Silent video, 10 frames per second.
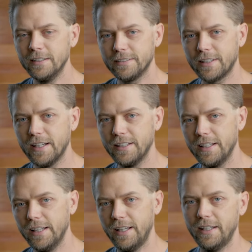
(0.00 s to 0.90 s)
It's got
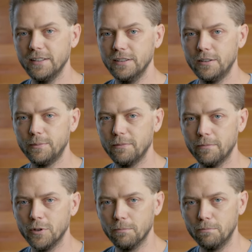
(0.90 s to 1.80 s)
a little bit
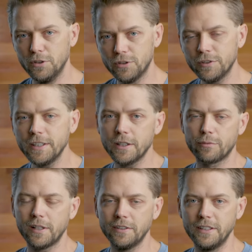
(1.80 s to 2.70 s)
more blurring
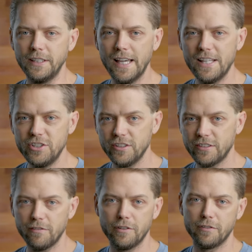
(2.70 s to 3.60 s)
around the edges
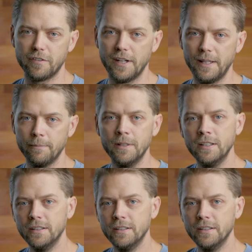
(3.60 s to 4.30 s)
of the frame.